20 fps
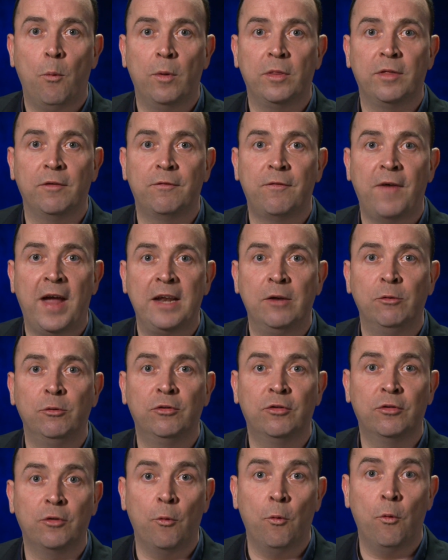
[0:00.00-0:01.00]
with the
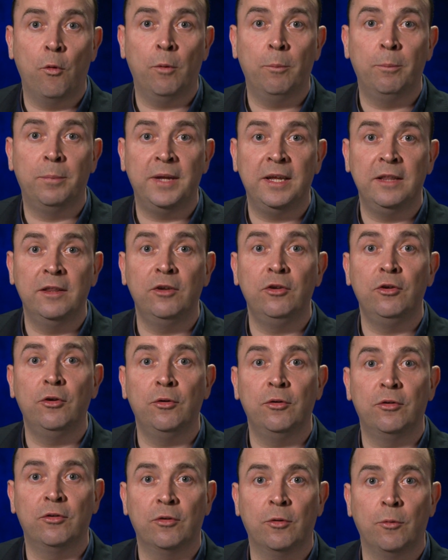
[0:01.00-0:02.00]
final score being the
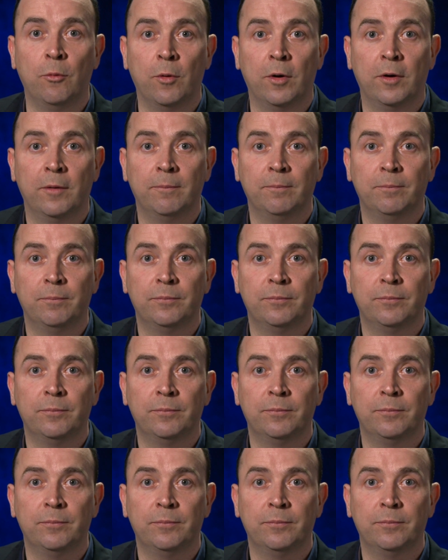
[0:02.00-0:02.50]
NHS score.